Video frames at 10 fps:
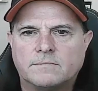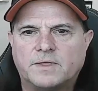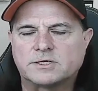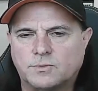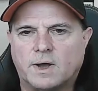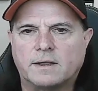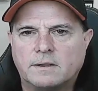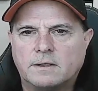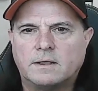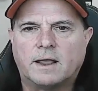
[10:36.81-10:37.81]
That's why.
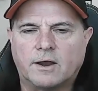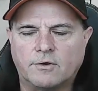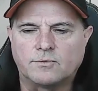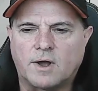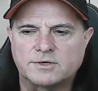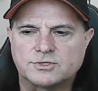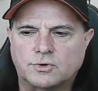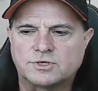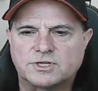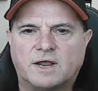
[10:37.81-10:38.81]
Aaron Rodgers is
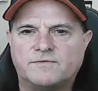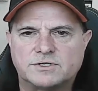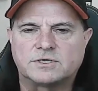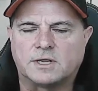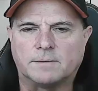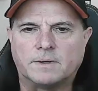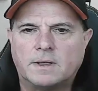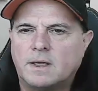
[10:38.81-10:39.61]
going to save this team.